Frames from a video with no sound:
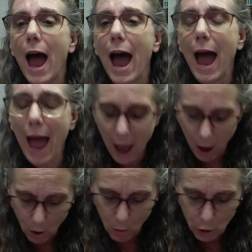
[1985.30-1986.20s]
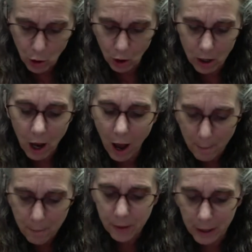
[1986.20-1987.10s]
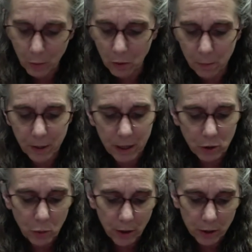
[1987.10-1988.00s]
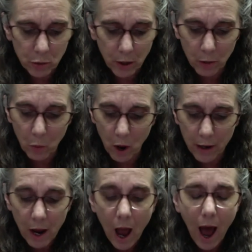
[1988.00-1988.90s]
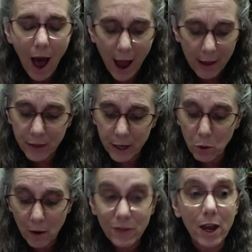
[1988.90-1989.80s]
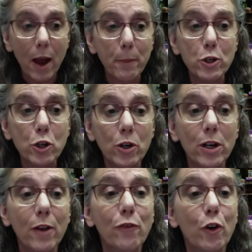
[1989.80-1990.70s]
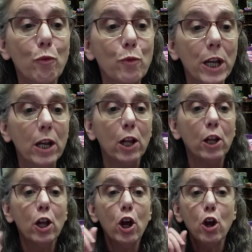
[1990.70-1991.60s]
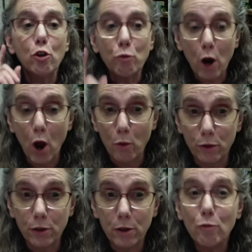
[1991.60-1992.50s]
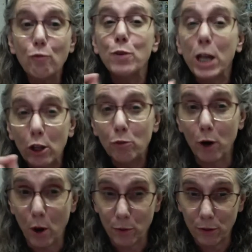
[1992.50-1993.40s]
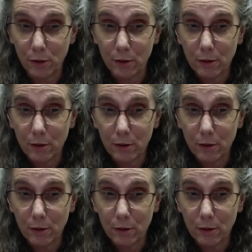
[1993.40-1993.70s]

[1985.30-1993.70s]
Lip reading: how your company will be in 2021, I think you have the opportunity for real growth. Real growth.